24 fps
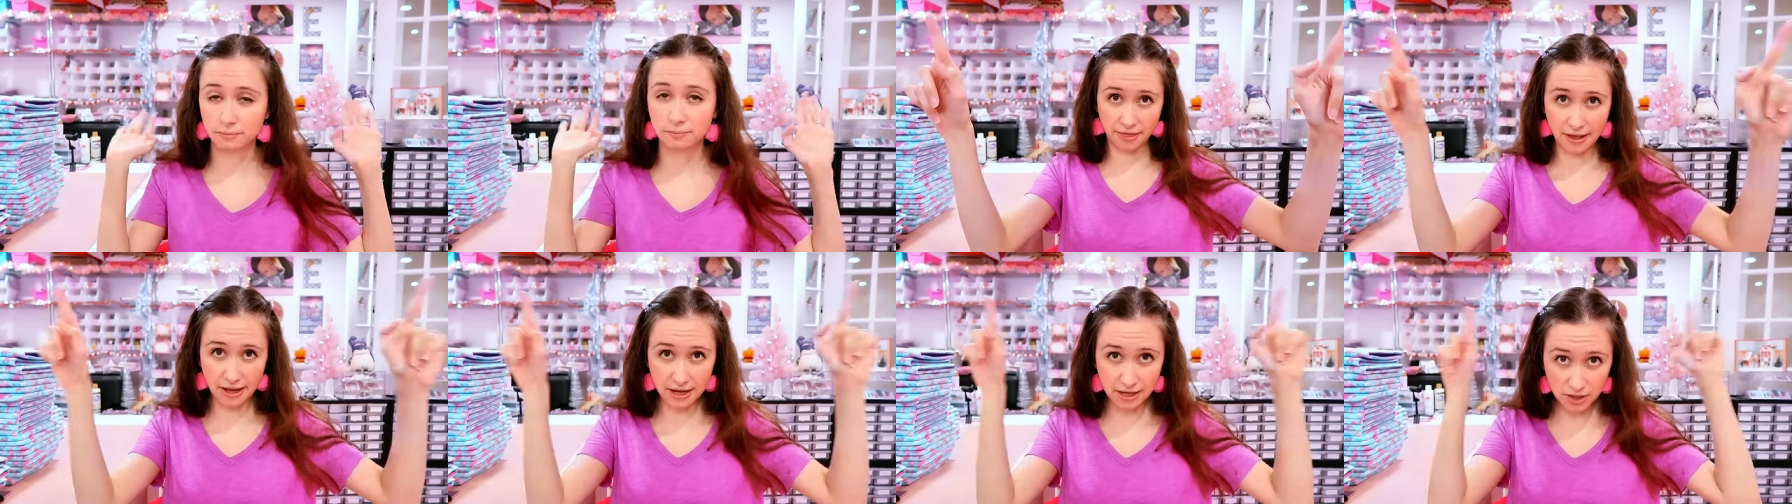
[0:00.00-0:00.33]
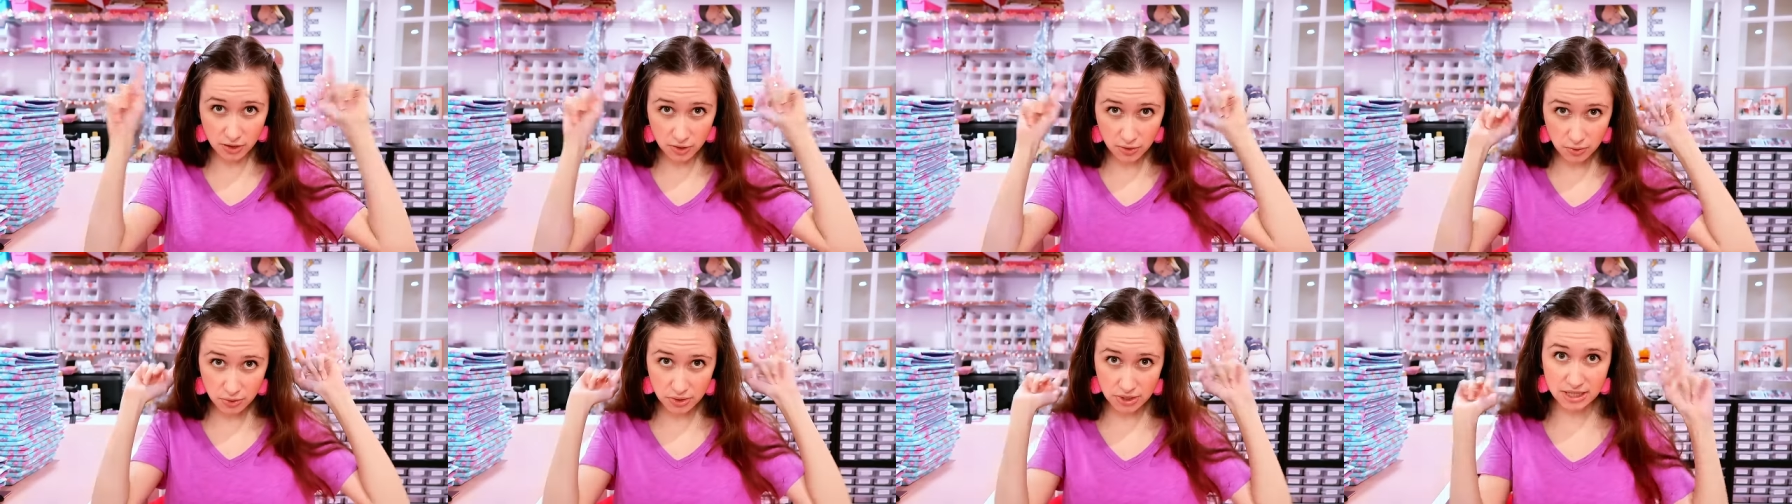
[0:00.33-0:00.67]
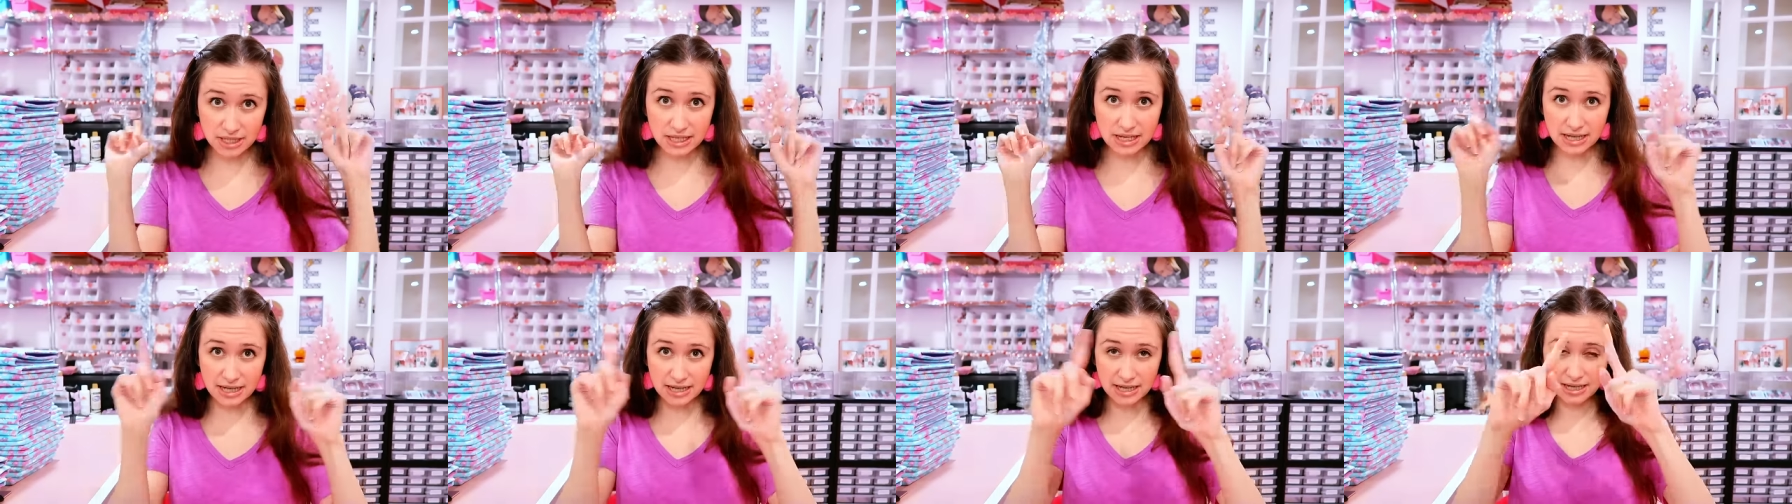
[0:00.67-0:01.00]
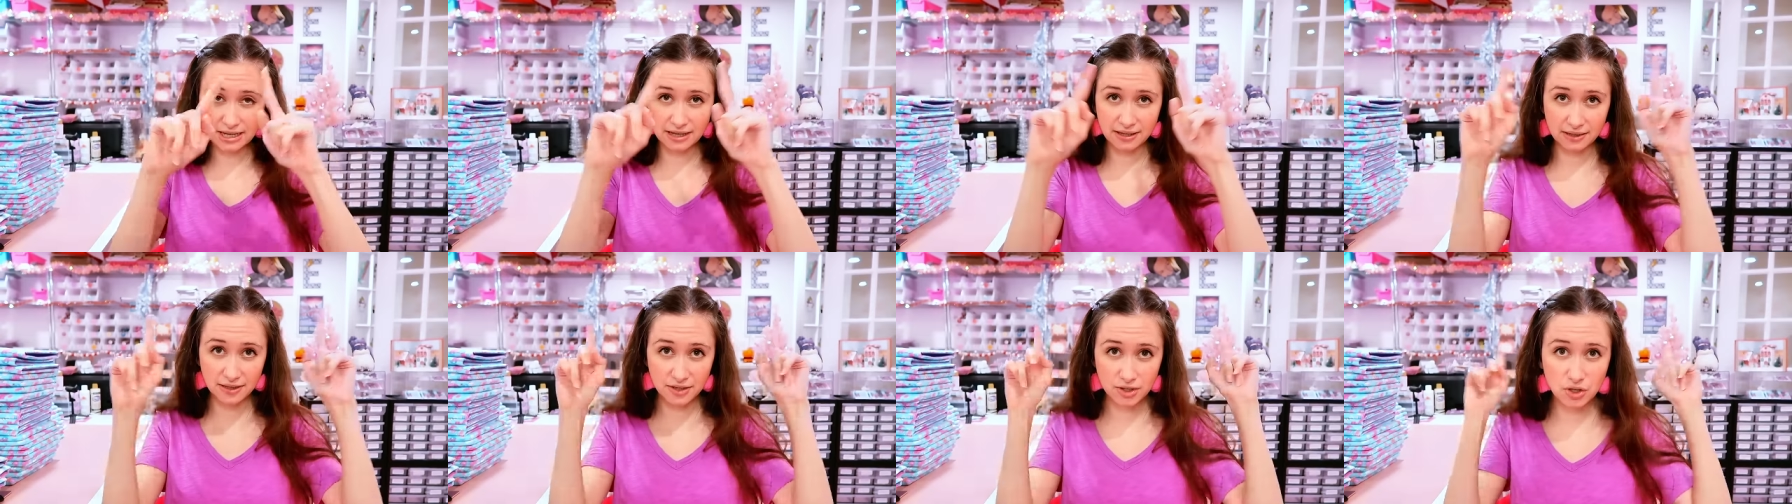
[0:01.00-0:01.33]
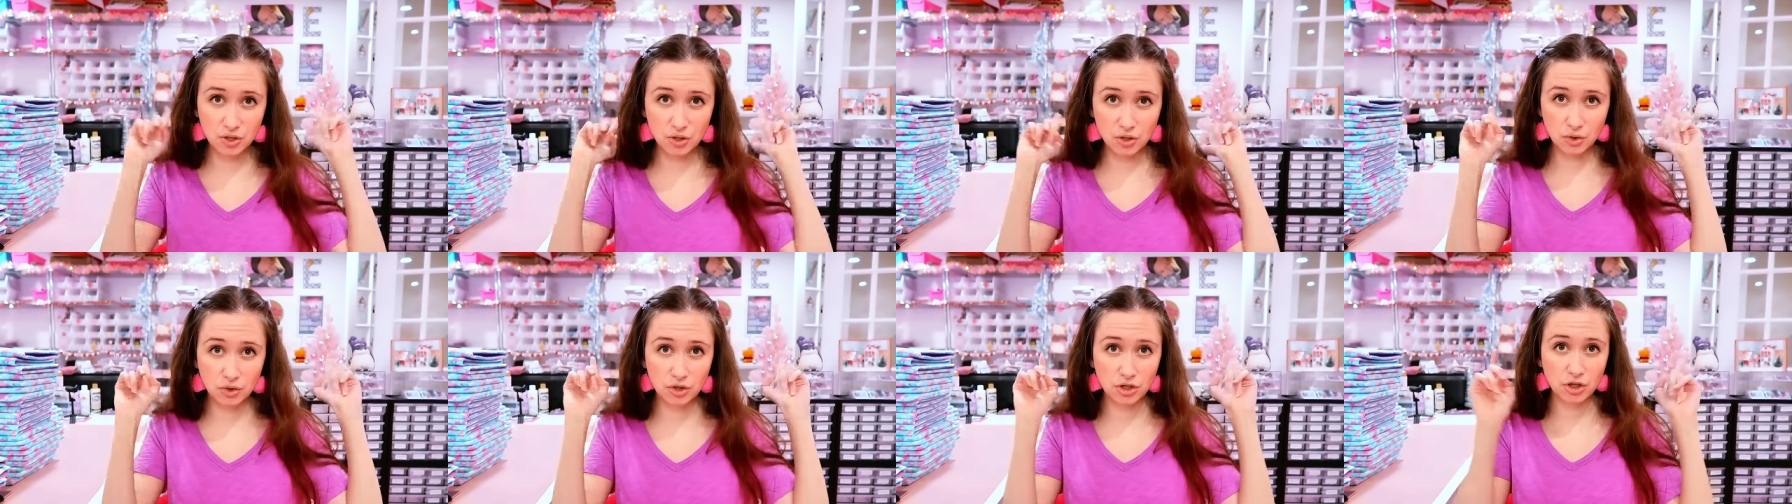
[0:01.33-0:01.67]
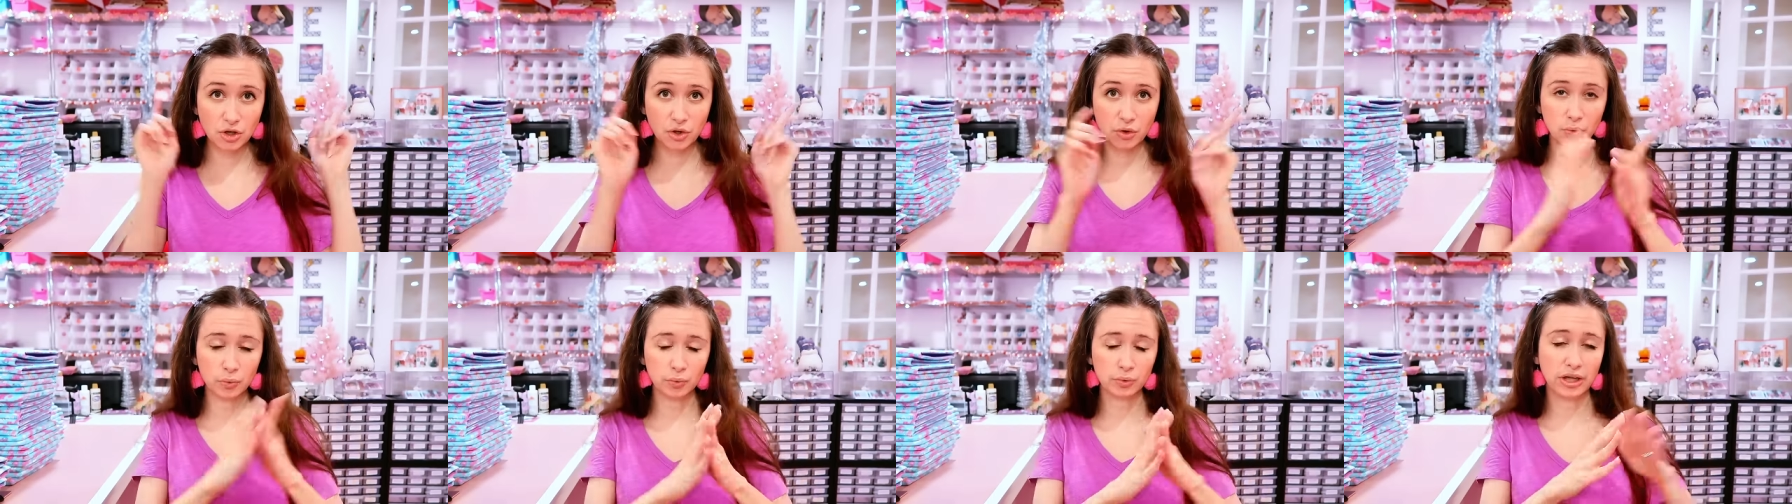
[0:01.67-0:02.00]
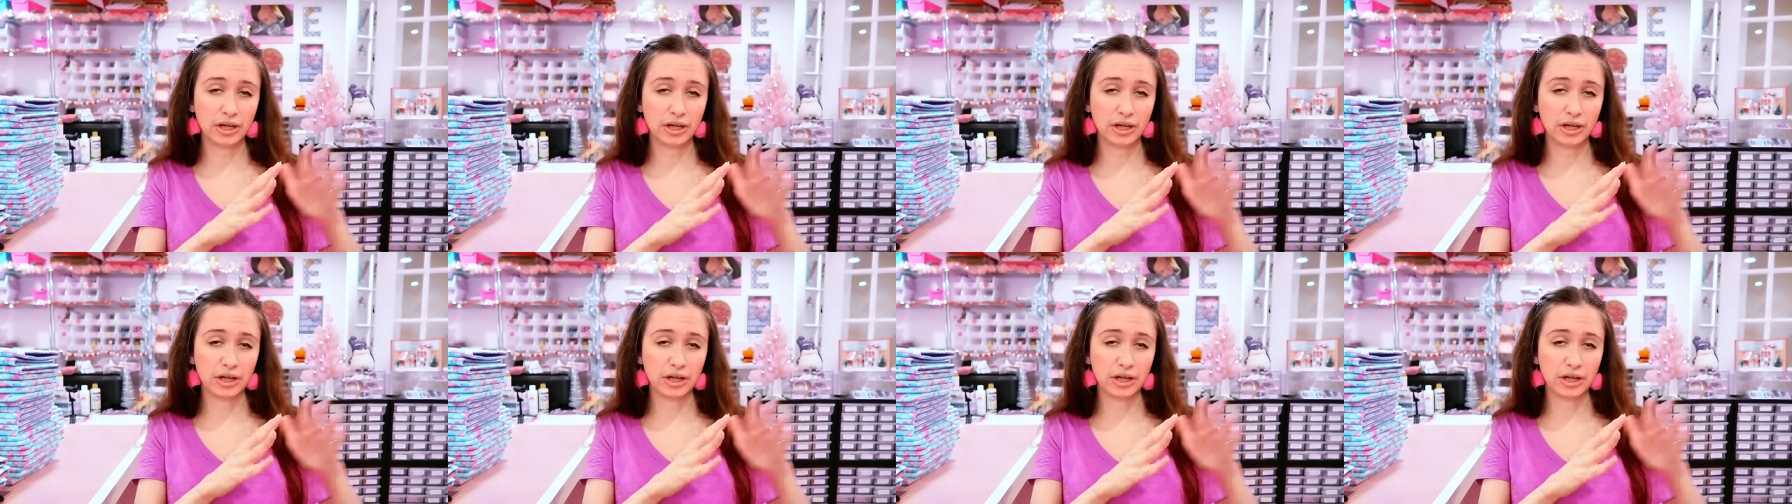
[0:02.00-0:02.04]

thing you see in this studio,